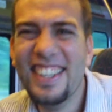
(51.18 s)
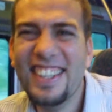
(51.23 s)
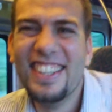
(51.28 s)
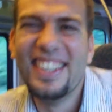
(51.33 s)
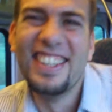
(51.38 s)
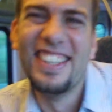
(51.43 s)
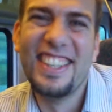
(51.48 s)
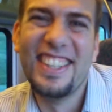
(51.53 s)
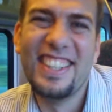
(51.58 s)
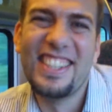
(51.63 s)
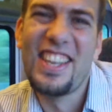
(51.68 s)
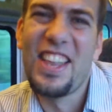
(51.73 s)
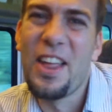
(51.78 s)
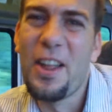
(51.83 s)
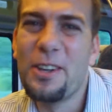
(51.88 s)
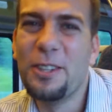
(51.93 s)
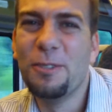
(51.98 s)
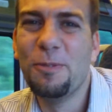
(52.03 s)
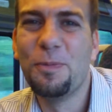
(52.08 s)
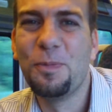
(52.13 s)
Great.
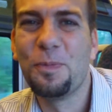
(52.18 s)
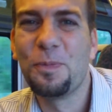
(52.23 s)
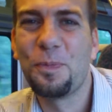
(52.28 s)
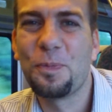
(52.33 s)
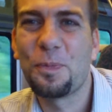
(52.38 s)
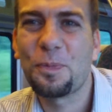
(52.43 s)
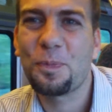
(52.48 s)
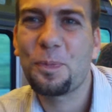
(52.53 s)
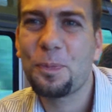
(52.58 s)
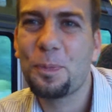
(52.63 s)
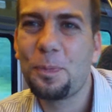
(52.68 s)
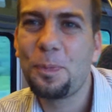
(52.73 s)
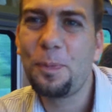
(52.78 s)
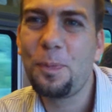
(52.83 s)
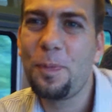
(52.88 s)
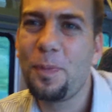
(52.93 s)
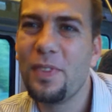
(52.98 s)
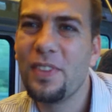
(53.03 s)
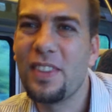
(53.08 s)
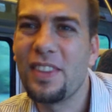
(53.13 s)
So um, we're
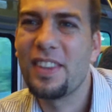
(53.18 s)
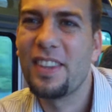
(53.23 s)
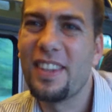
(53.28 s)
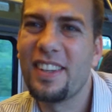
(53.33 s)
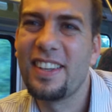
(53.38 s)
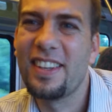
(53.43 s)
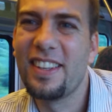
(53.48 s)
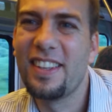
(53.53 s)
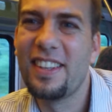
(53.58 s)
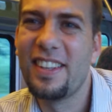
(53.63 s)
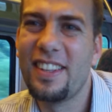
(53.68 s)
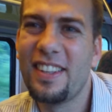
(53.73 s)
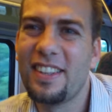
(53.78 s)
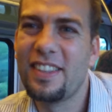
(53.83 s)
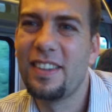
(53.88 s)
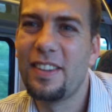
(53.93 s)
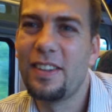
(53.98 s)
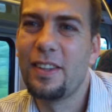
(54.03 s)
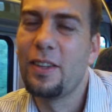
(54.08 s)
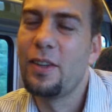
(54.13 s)
going to friend each other on
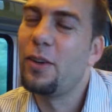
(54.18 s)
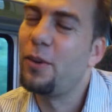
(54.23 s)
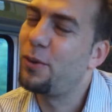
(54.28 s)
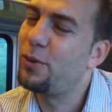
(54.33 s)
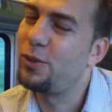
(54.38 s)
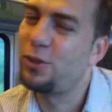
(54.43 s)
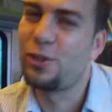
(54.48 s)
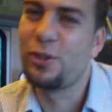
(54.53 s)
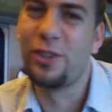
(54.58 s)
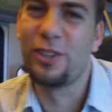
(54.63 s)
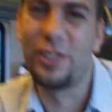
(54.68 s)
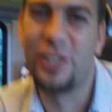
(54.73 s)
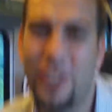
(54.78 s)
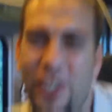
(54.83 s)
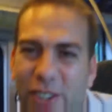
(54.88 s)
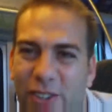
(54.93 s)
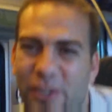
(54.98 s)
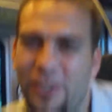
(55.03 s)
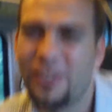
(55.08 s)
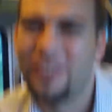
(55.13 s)
Facebook, and
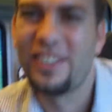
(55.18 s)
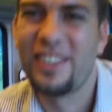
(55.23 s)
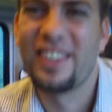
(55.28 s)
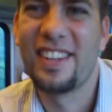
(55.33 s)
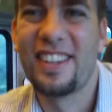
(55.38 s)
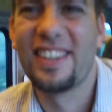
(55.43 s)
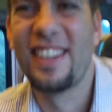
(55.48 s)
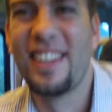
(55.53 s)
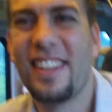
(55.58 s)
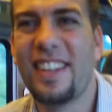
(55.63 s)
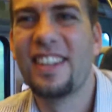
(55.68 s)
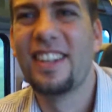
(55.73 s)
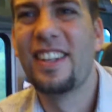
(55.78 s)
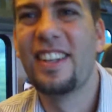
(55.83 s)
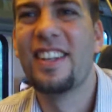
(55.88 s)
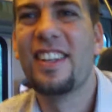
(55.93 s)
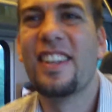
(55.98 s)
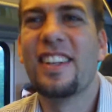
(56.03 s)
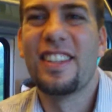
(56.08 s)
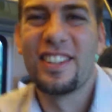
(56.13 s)
uh, you'll see this there.
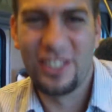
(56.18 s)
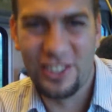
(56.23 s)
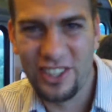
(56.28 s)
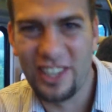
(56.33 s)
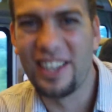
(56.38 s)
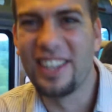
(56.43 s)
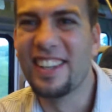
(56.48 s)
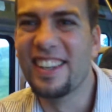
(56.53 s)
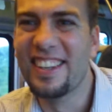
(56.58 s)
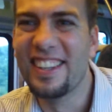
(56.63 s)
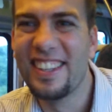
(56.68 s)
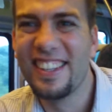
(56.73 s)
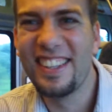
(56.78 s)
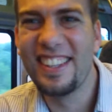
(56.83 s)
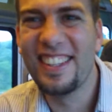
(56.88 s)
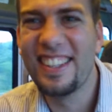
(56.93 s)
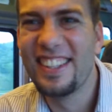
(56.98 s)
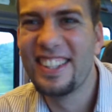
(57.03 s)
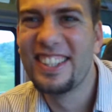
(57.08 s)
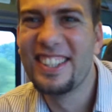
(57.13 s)

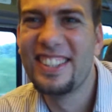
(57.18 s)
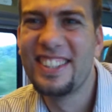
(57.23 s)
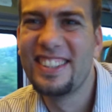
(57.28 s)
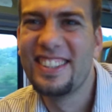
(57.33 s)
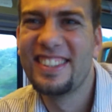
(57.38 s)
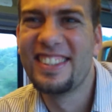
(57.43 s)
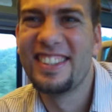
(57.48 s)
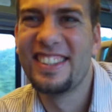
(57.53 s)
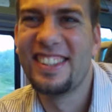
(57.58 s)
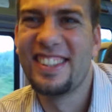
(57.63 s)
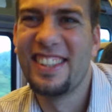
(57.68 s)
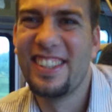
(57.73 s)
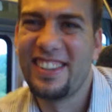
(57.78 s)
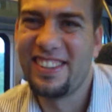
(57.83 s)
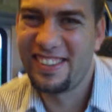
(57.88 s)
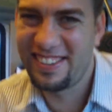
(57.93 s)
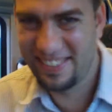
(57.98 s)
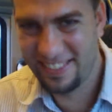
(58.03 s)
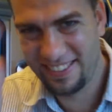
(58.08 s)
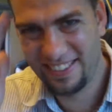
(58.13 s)
Pleasure to meet you,
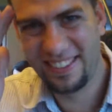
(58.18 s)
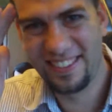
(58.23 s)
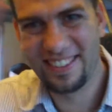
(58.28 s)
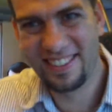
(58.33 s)
Mourad.